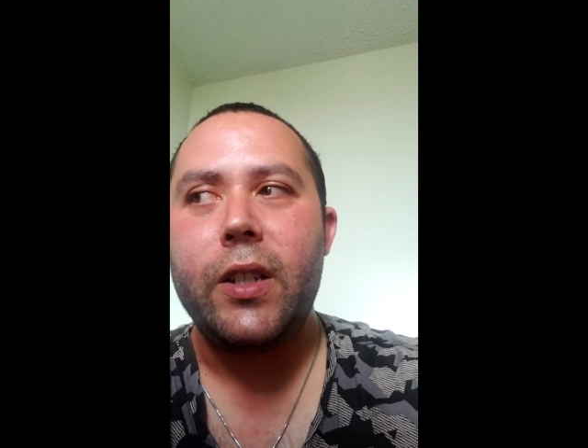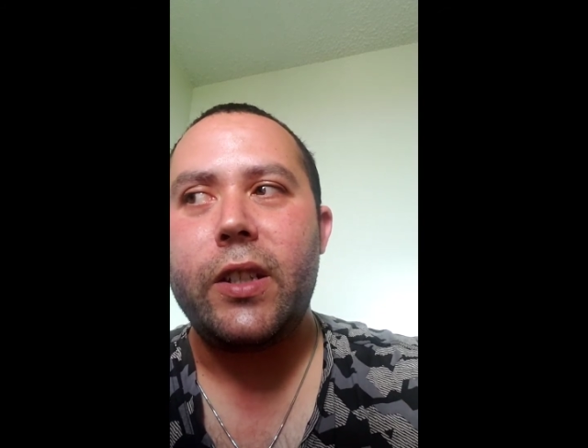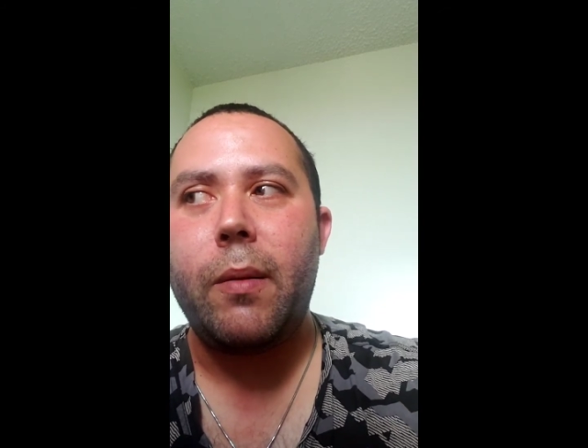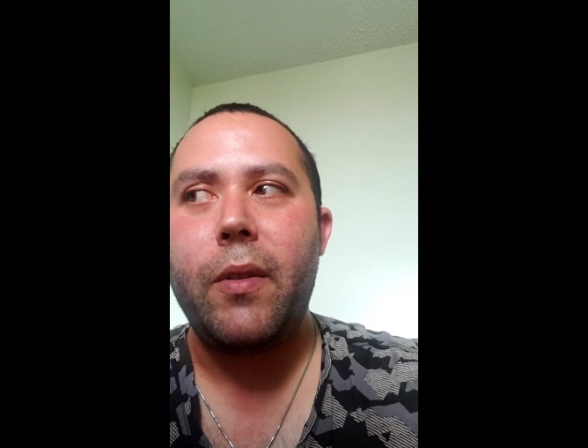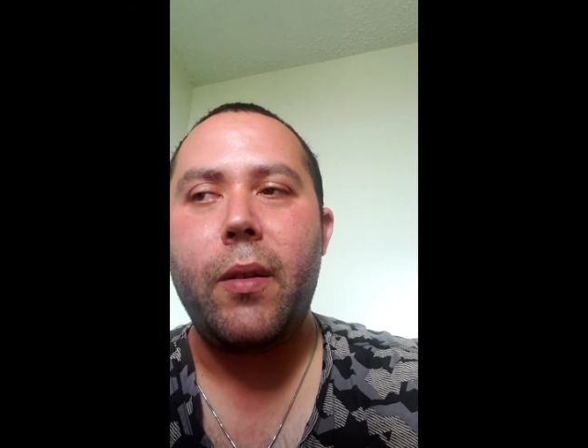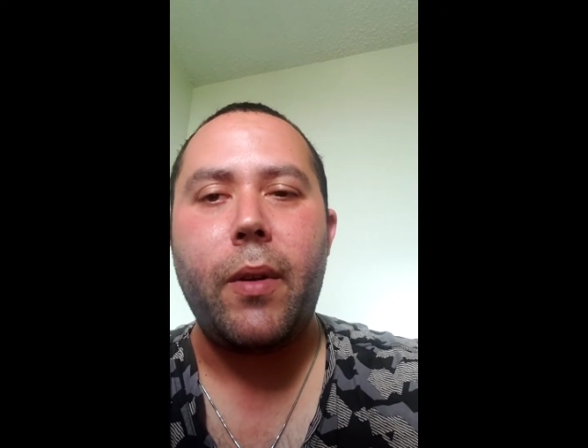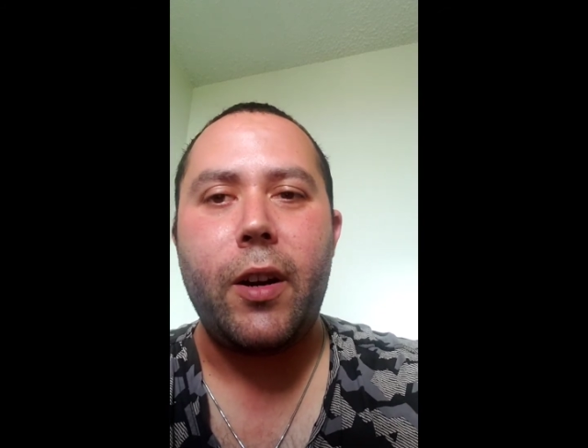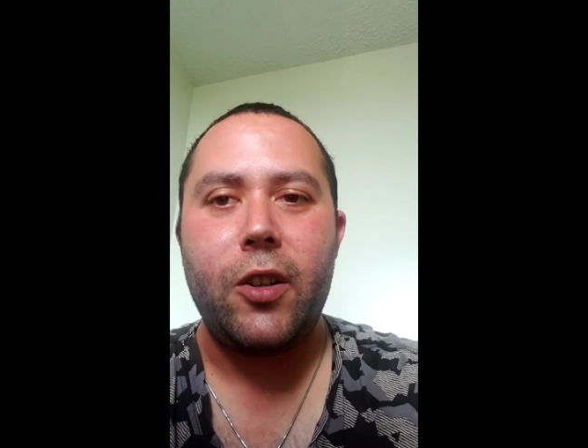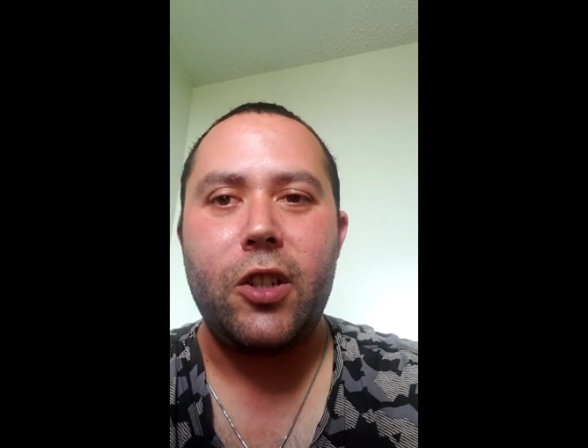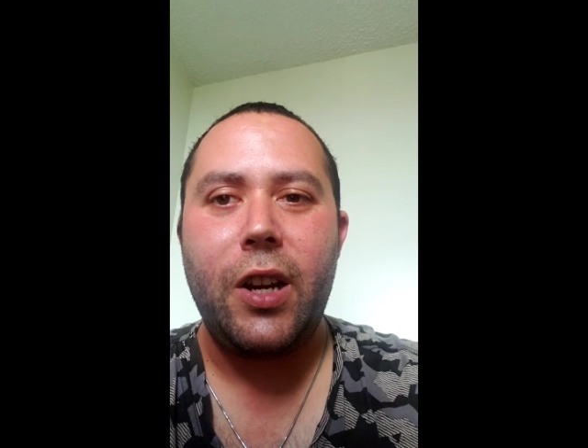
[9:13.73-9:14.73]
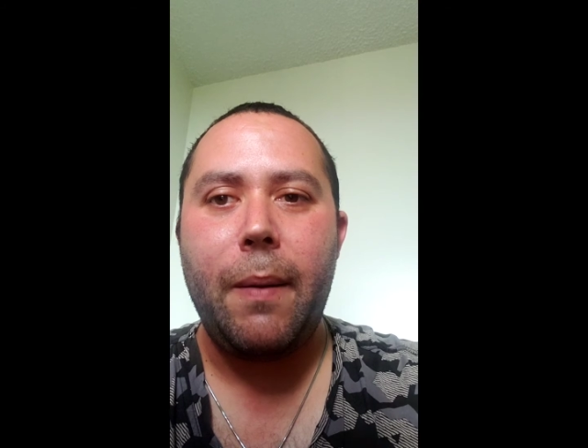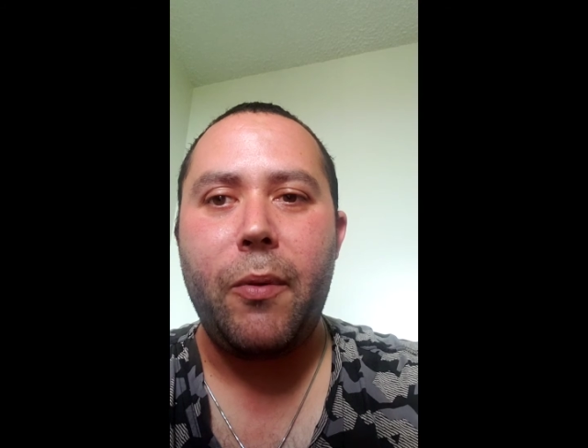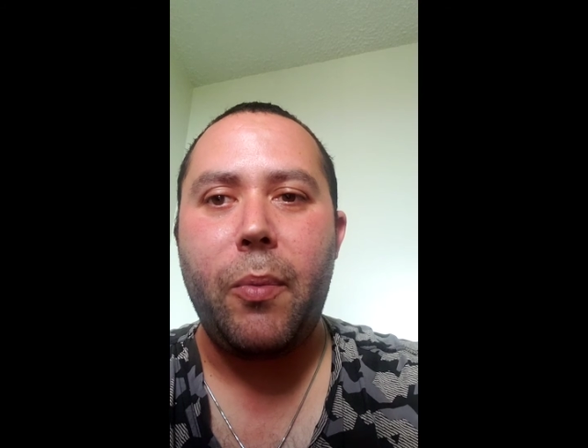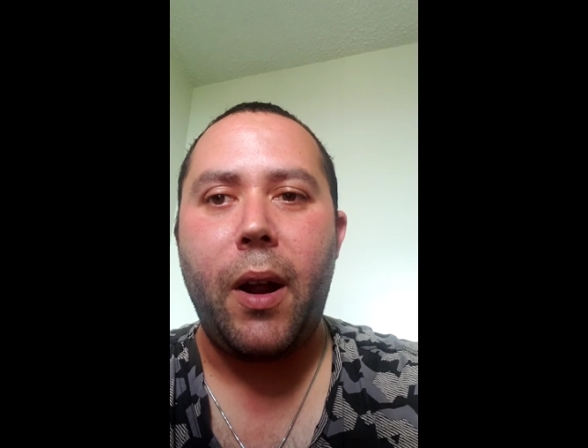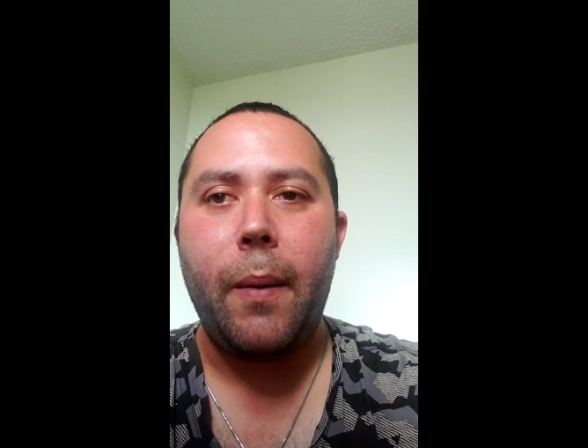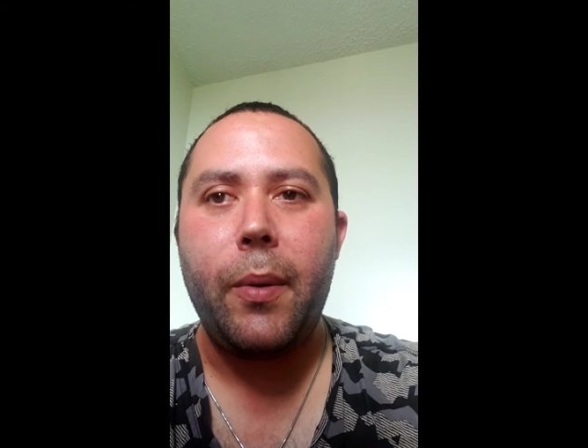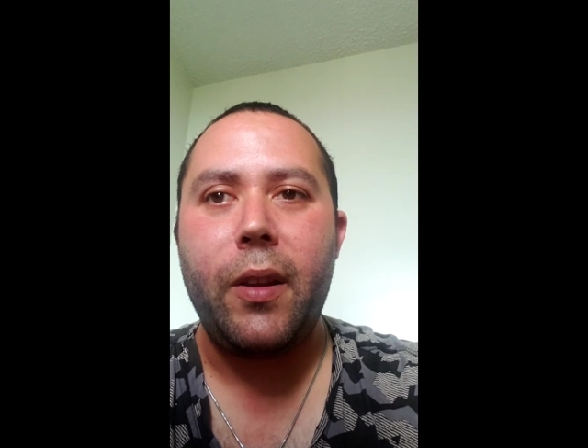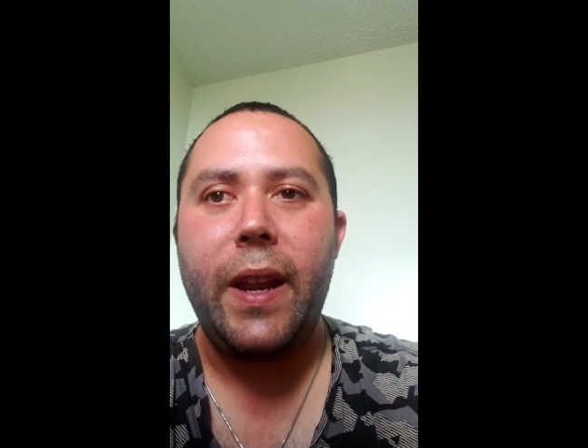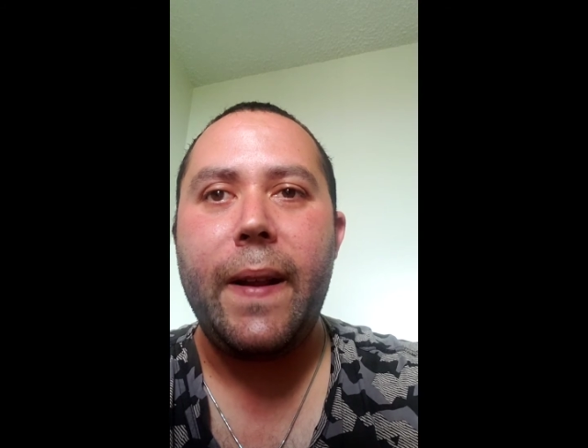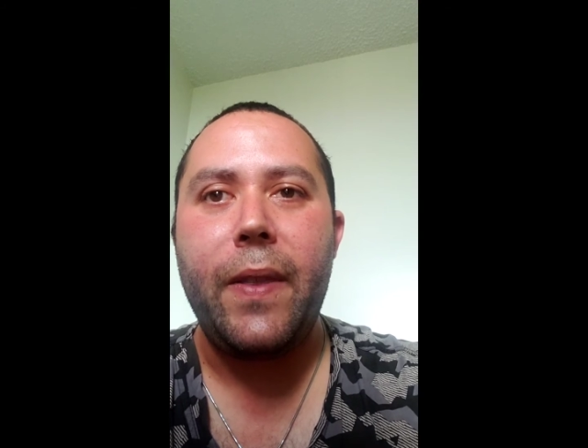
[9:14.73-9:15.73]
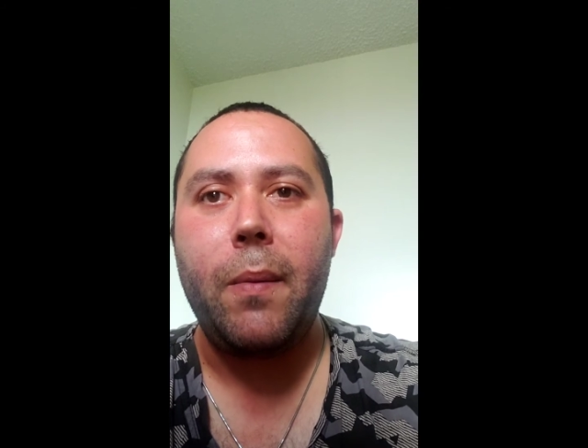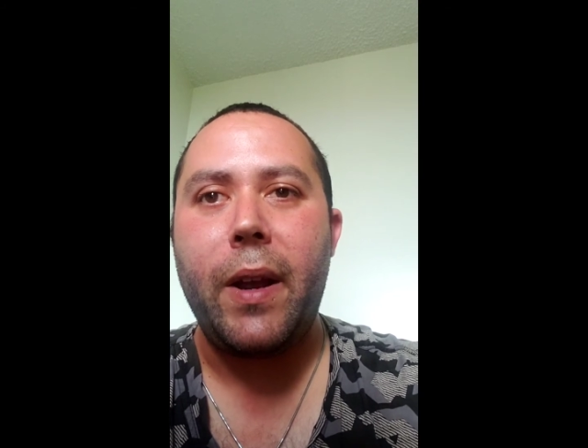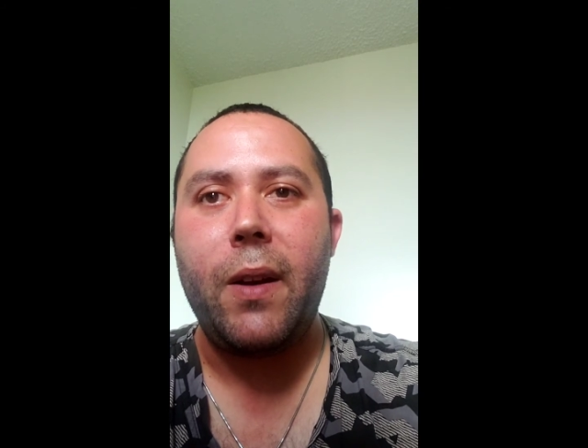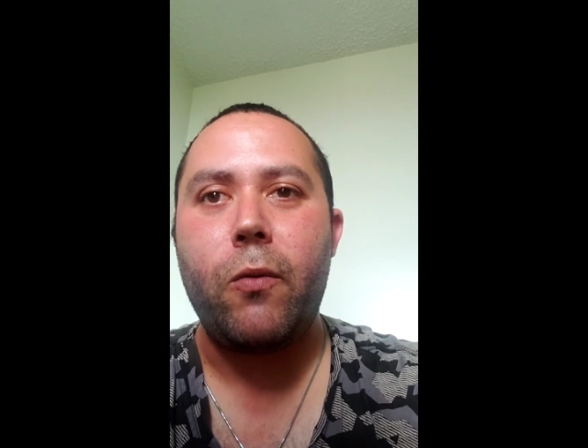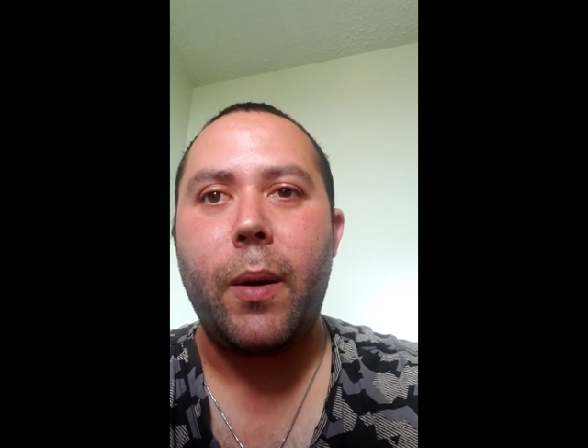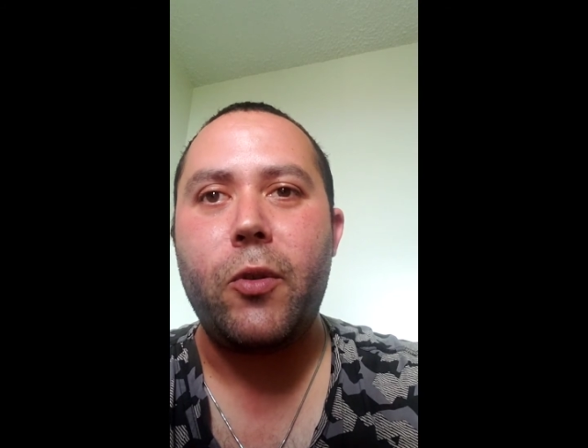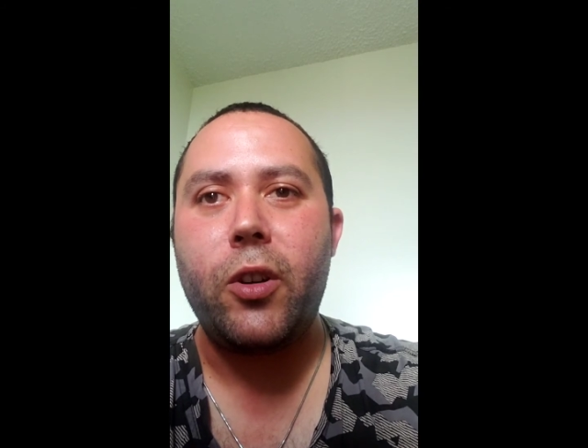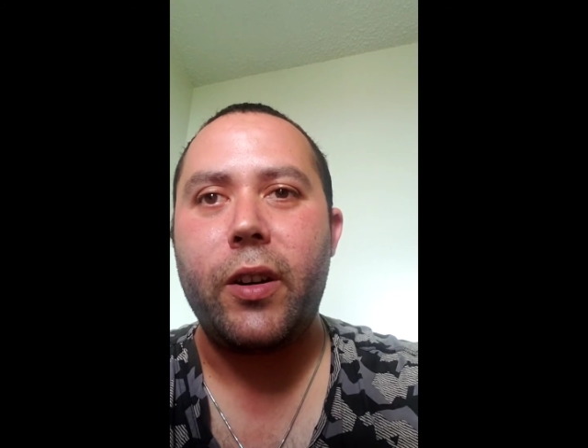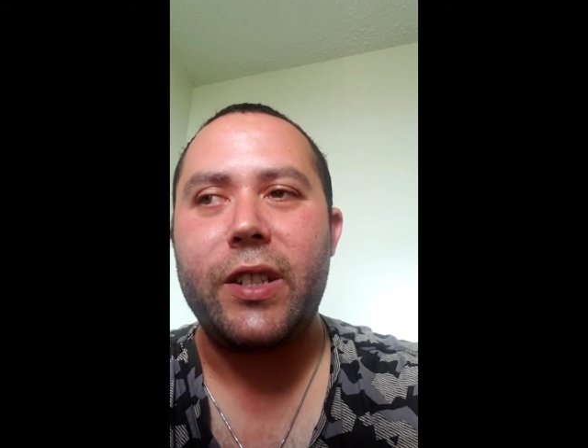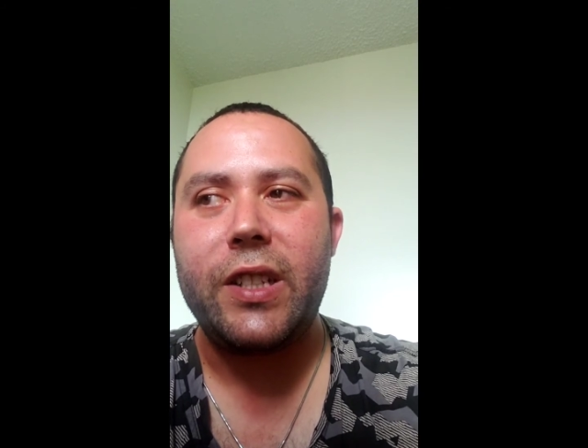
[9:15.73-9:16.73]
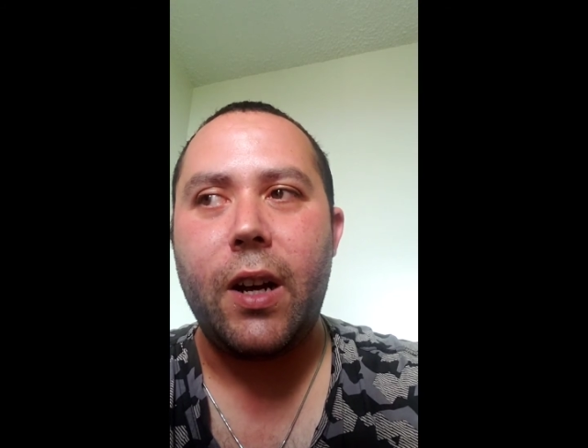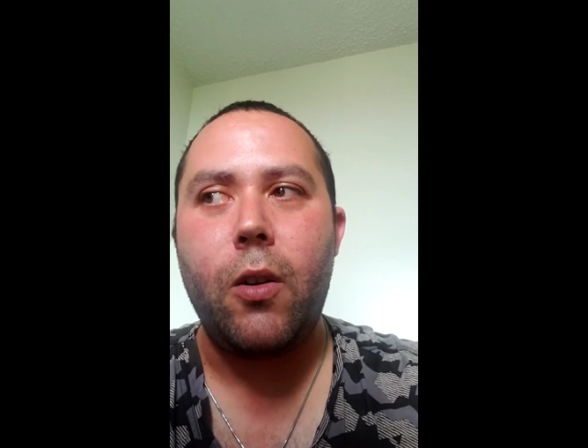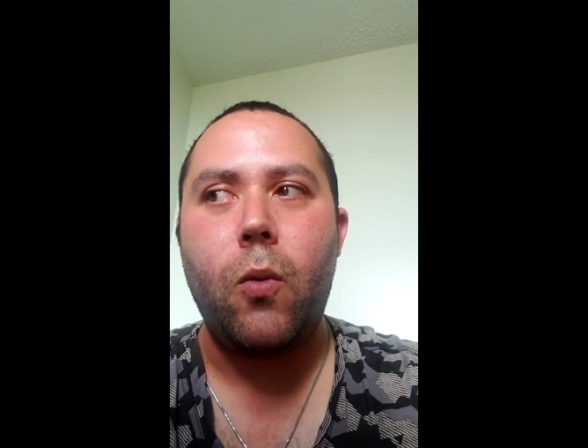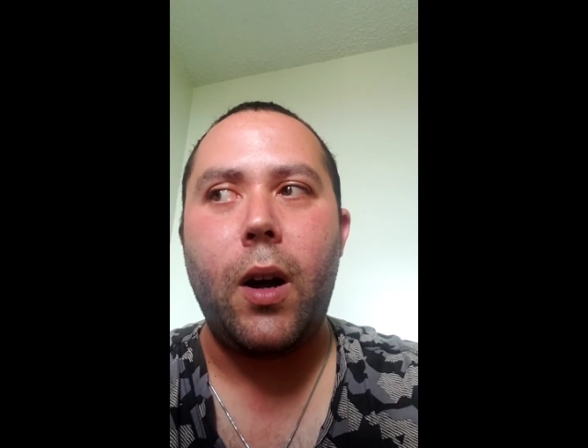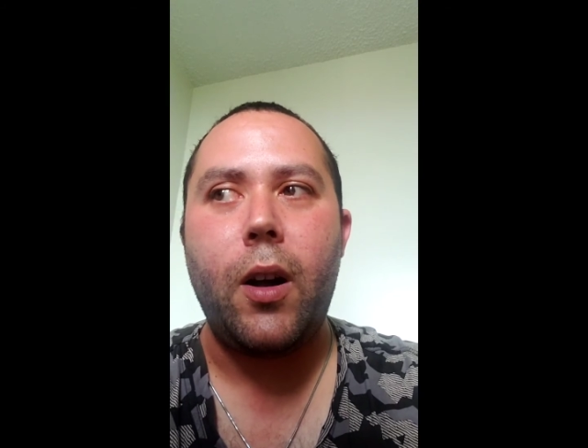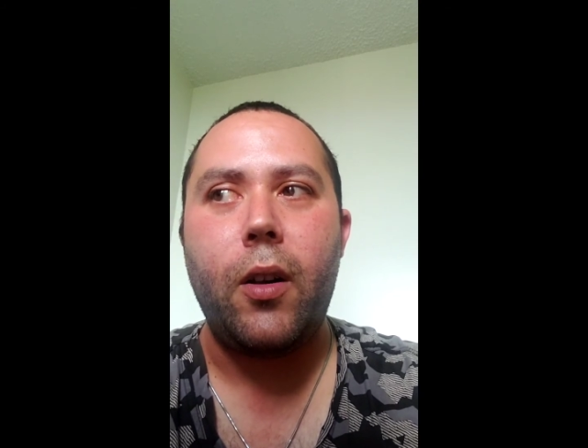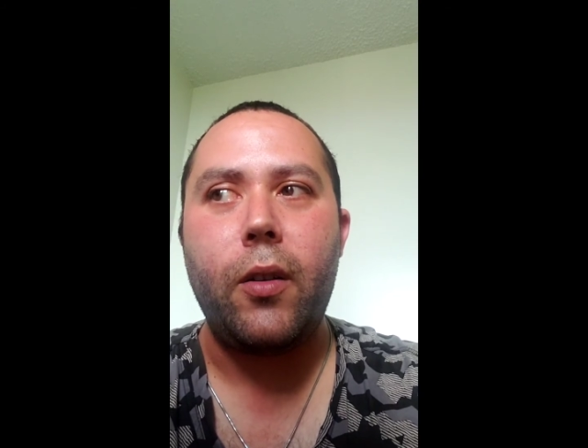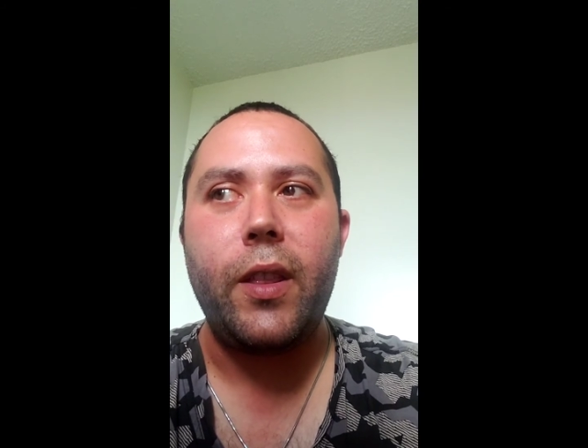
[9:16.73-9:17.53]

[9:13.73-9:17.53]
some of them aren't shaped properly and they might rupture a cell wall,